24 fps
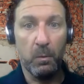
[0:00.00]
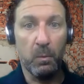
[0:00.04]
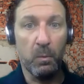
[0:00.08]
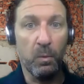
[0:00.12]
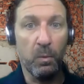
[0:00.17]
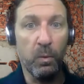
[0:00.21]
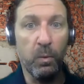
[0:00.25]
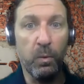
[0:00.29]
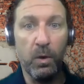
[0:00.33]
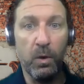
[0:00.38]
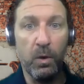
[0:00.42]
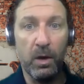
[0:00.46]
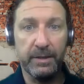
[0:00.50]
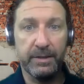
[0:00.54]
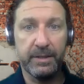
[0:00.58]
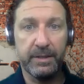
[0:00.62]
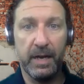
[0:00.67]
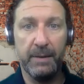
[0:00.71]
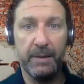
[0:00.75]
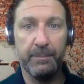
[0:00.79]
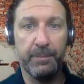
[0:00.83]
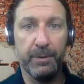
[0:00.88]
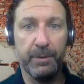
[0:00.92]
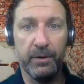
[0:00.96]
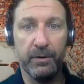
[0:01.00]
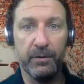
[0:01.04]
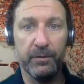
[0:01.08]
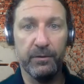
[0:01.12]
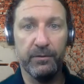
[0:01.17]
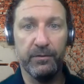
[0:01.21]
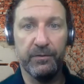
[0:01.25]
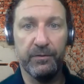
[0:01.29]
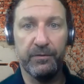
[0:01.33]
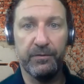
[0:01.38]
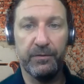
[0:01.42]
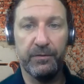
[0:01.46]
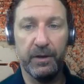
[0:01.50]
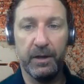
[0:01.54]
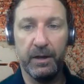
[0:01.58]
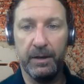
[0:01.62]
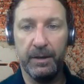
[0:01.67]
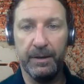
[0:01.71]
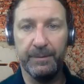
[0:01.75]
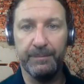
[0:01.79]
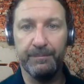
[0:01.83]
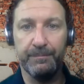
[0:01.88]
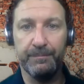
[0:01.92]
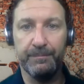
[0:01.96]
What type of
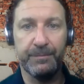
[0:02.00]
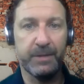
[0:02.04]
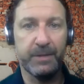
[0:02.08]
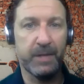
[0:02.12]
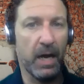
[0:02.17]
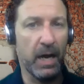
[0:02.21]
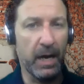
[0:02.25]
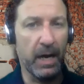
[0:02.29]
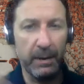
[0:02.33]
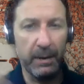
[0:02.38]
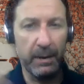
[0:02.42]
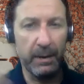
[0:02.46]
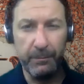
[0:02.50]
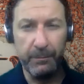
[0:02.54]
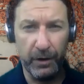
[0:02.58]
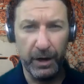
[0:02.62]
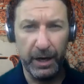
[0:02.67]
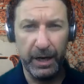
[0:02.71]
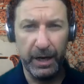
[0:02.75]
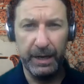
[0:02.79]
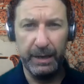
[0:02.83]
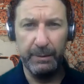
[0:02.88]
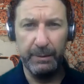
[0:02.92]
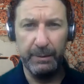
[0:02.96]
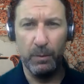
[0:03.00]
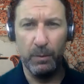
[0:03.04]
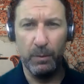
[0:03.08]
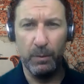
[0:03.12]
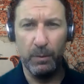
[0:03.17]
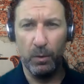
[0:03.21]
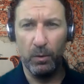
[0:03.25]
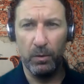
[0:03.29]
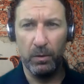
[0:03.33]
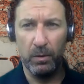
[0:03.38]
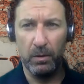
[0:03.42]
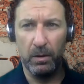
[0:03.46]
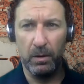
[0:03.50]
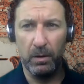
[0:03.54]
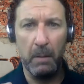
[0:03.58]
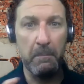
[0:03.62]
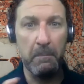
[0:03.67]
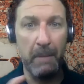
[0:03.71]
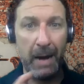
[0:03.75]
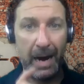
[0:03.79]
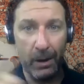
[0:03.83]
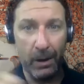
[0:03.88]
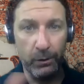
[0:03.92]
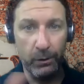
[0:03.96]
time frame or
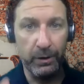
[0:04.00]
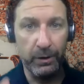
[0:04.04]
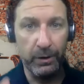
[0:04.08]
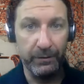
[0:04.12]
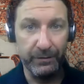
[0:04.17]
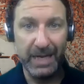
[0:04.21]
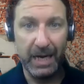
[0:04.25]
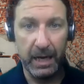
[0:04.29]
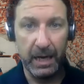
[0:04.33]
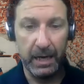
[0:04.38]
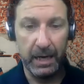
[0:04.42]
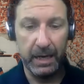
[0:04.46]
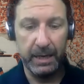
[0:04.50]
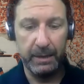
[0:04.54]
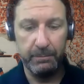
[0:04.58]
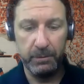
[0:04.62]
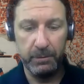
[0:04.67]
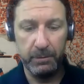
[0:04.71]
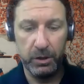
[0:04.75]
amount of time,